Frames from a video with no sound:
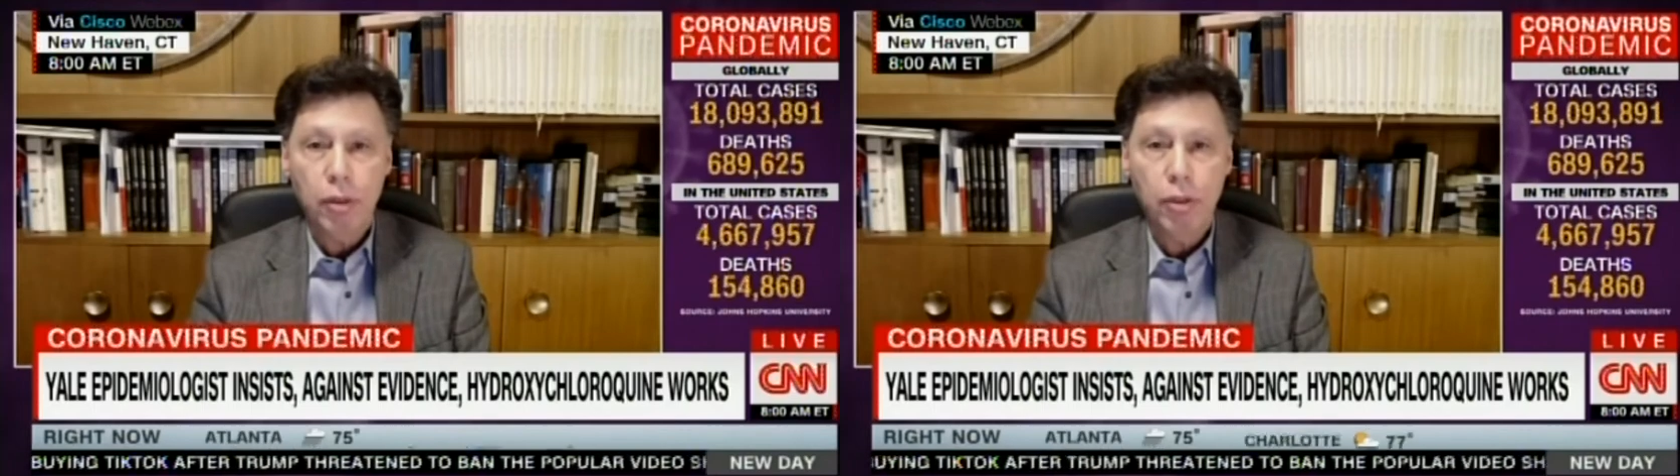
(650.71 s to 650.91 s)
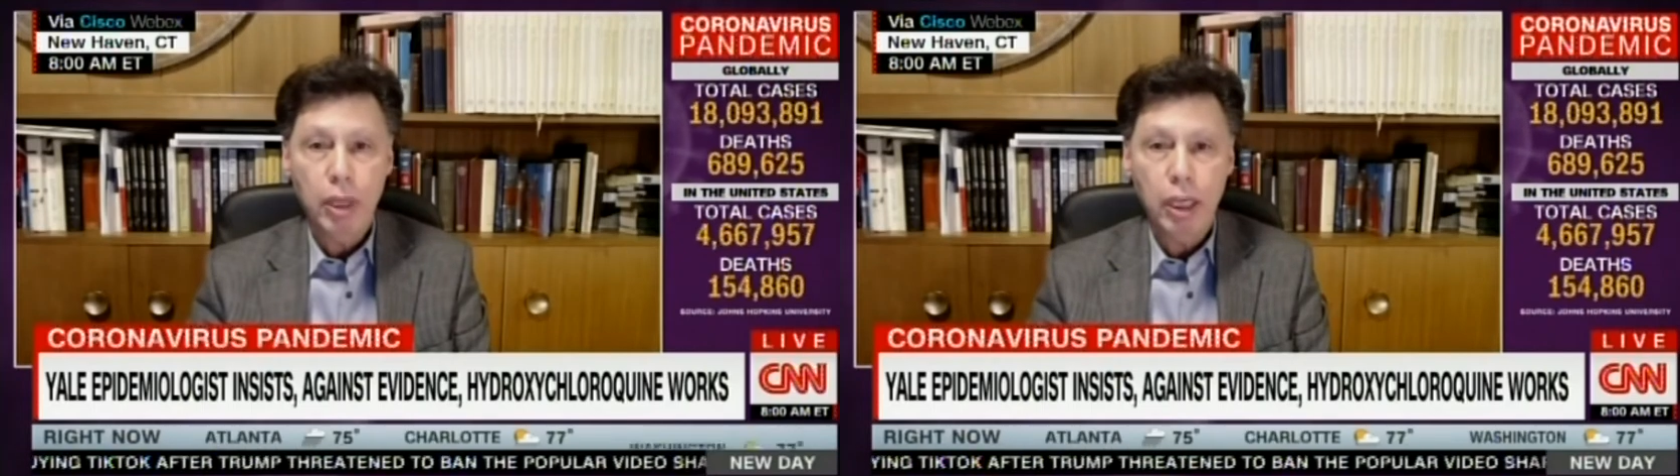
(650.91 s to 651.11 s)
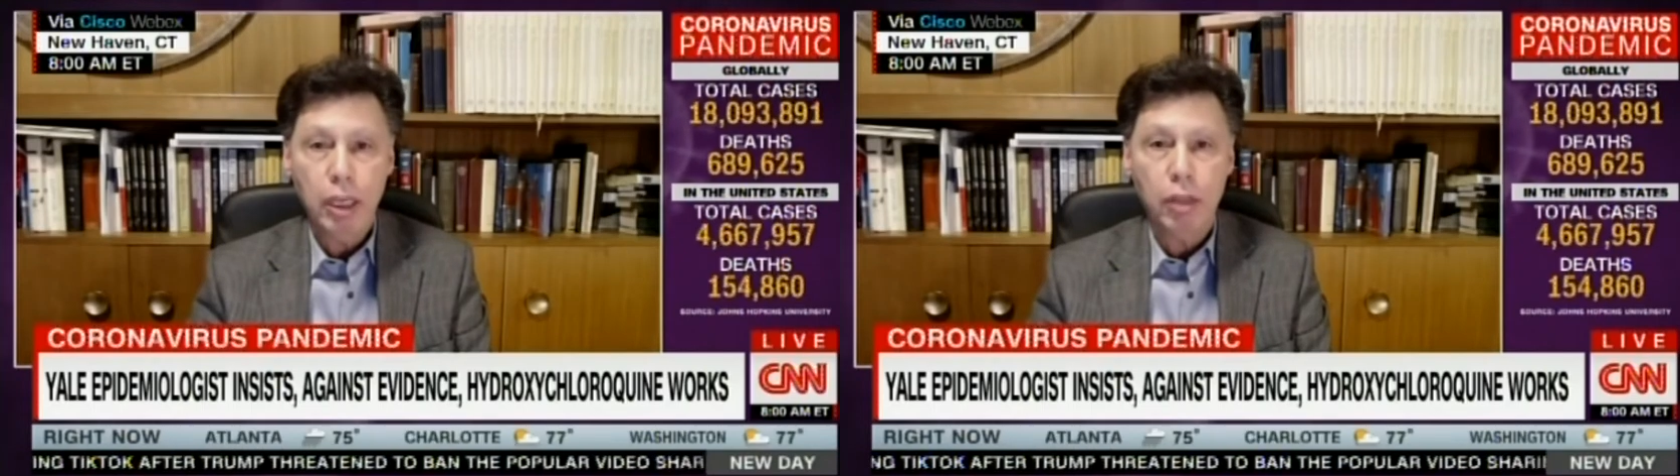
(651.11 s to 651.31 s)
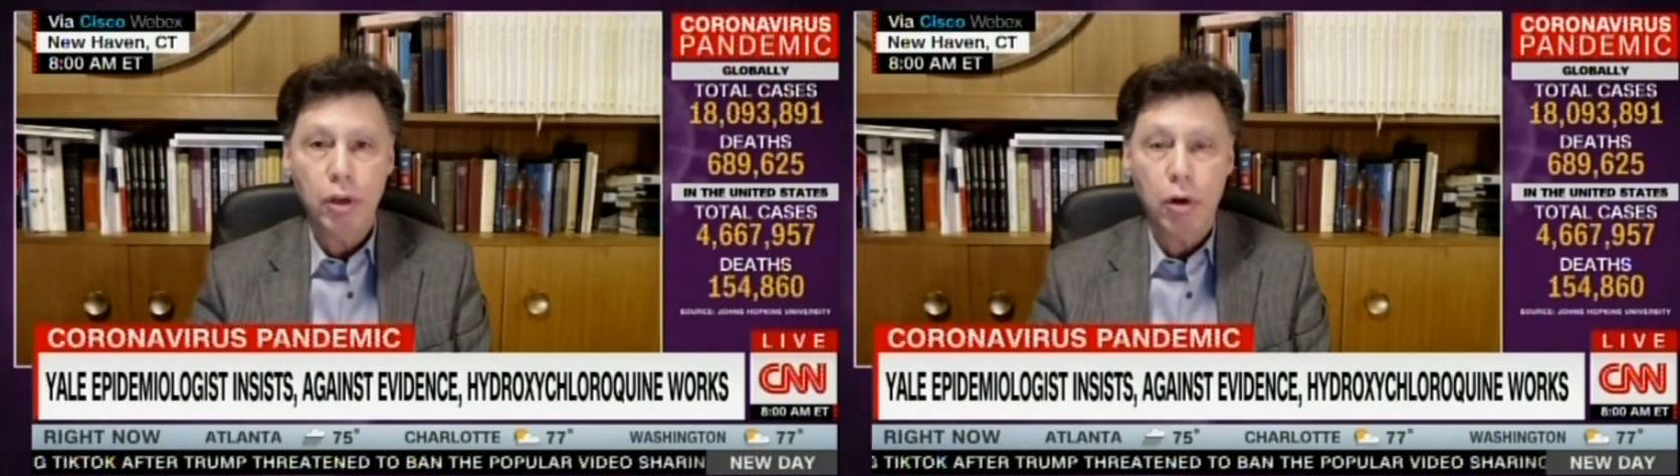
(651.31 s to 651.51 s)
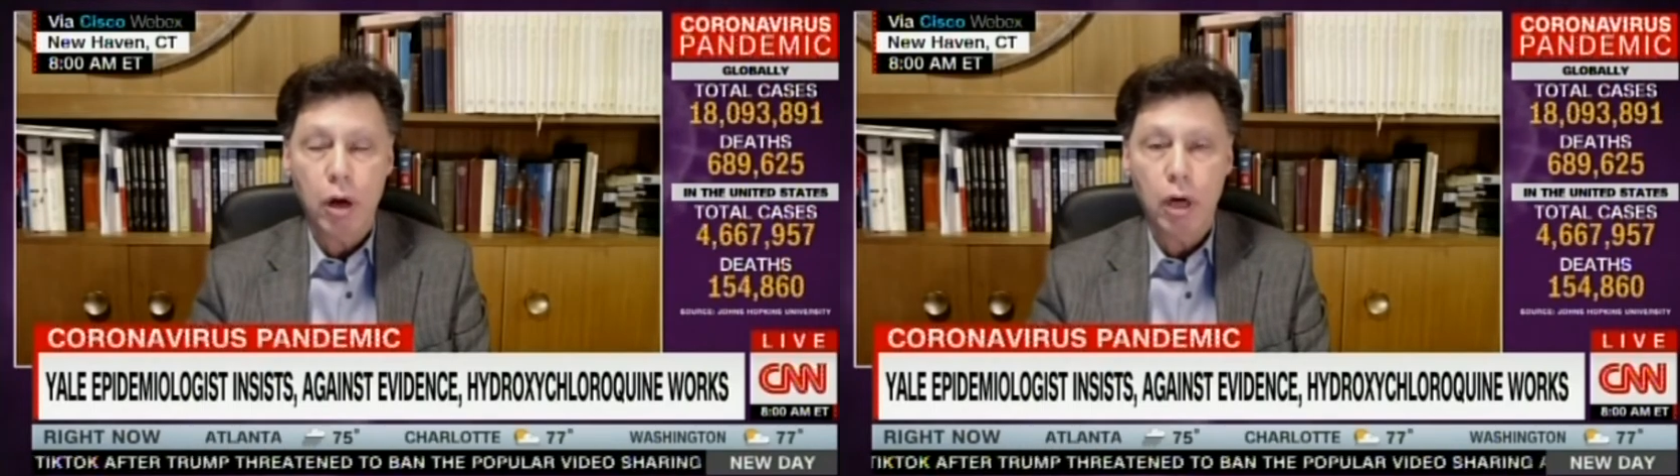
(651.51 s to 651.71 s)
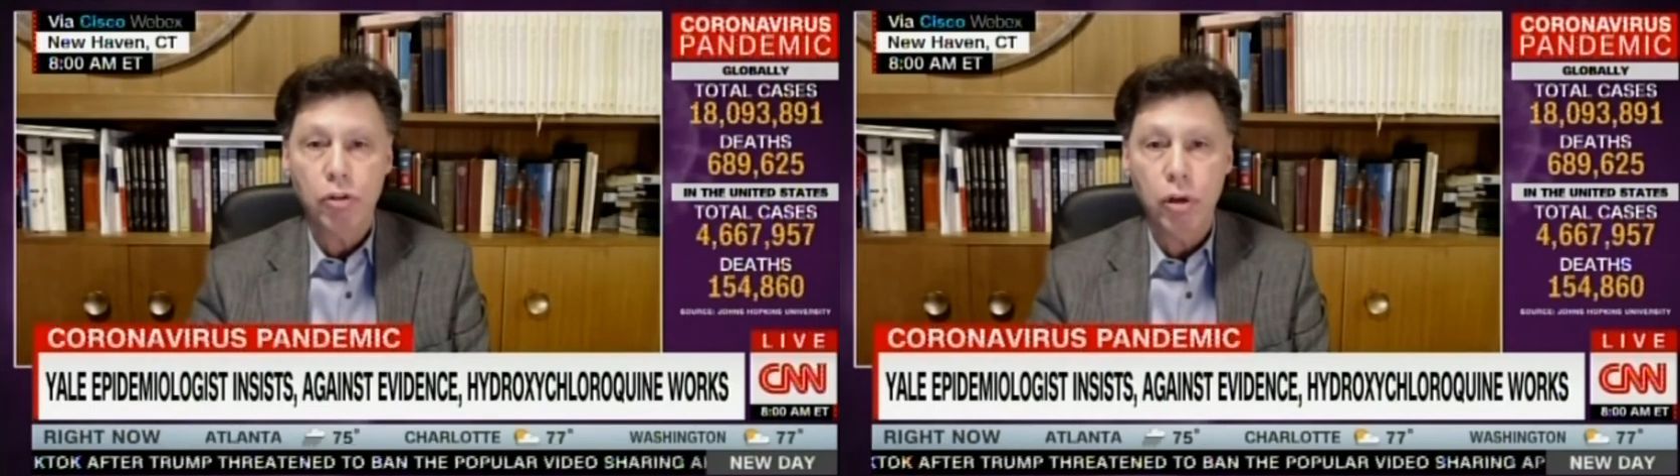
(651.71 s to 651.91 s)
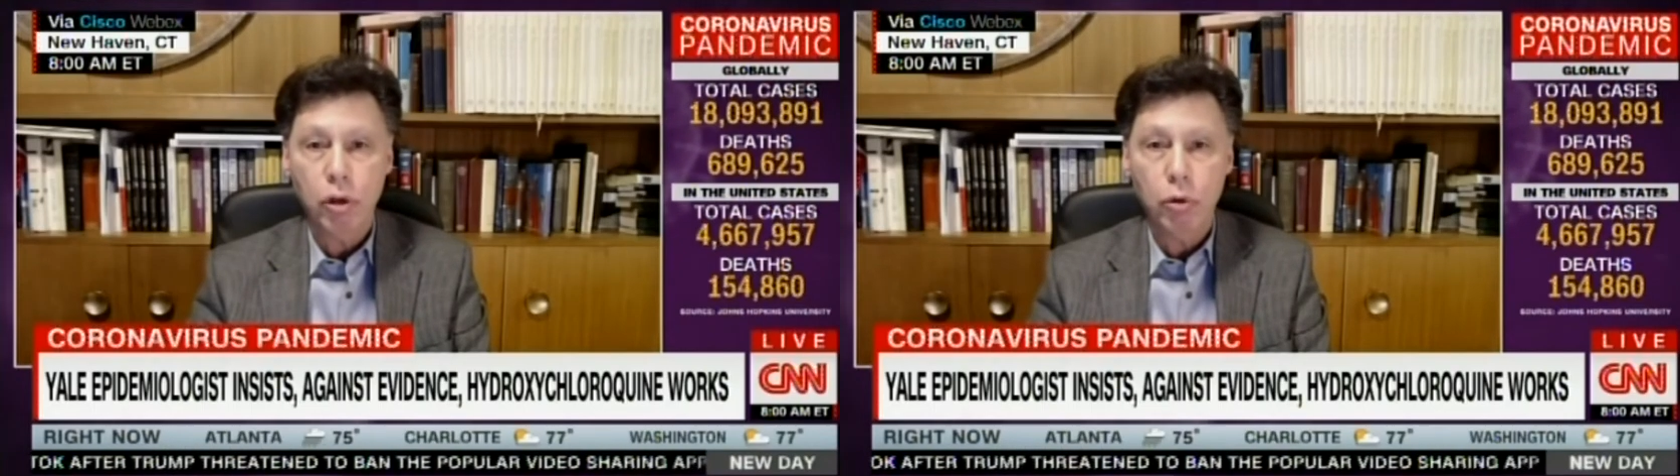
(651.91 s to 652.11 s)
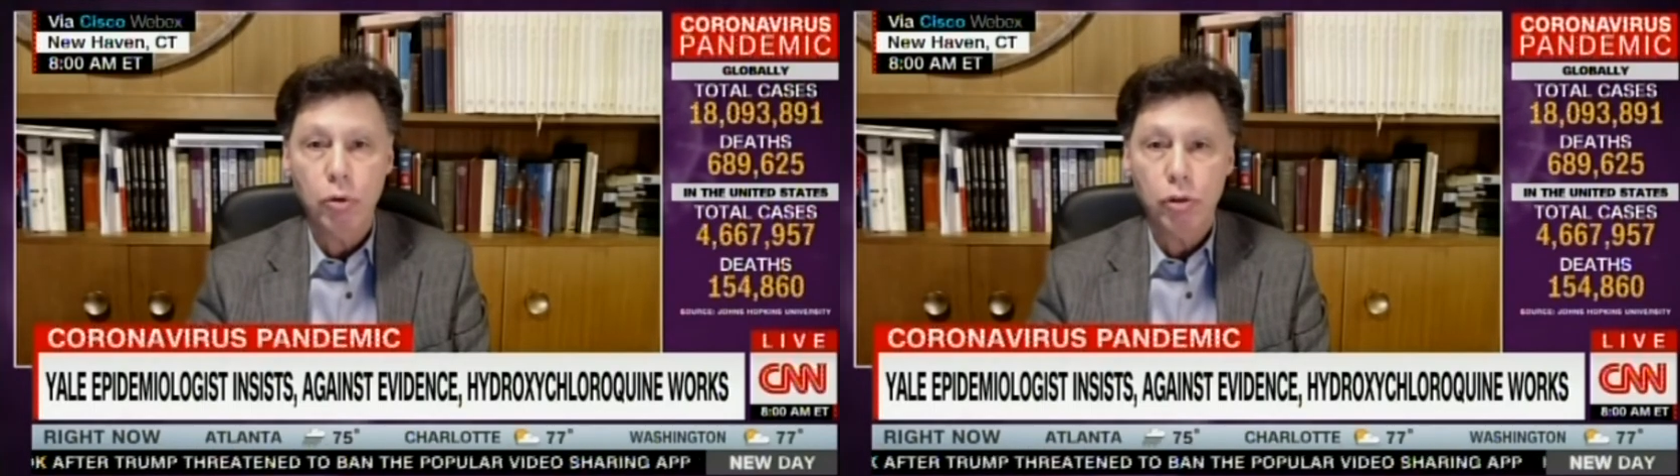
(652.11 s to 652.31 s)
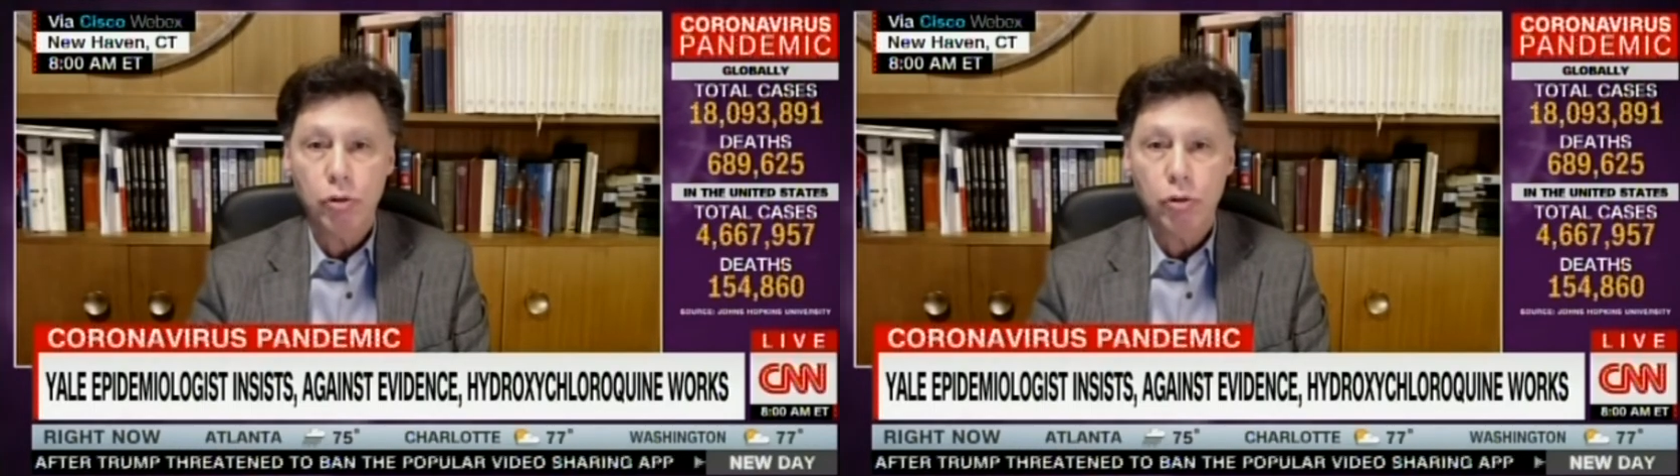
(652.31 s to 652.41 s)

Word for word: the, there are two